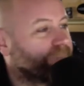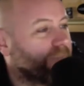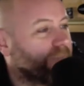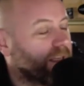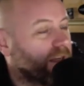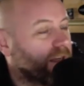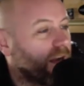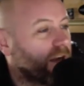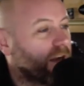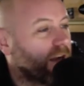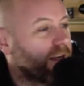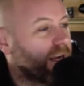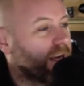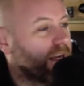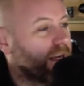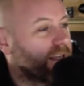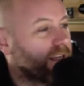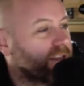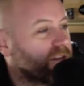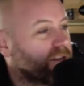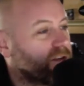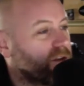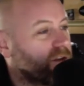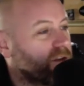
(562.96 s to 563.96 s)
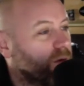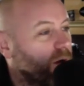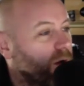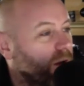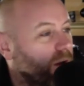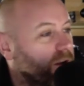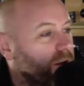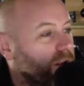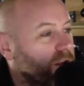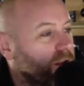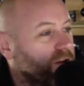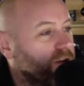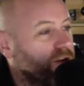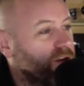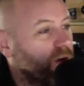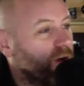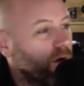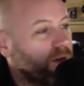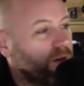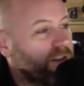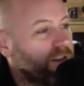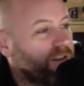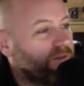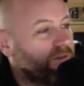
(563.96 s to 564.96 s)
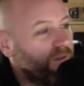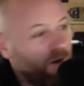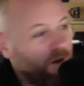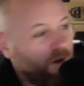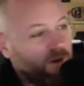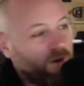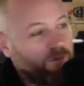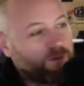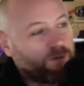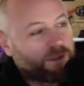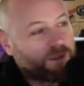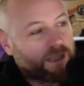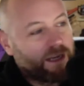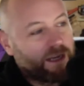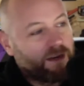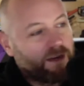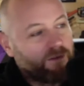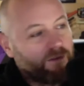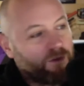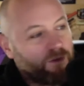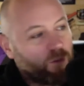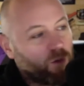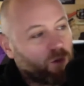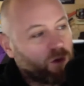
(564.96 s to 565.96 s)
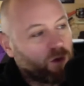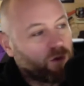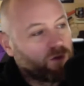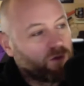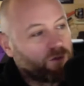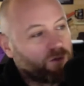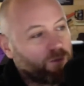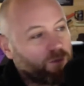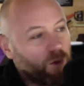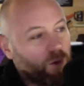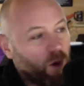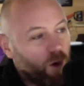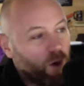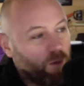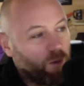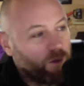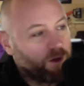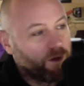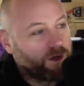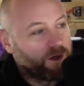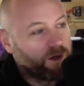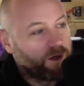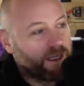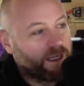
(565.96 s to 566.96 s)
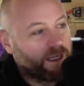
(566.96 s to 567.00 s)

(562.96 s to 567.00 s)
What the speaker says: Okay, here's another one. 95% of the world's bourbon is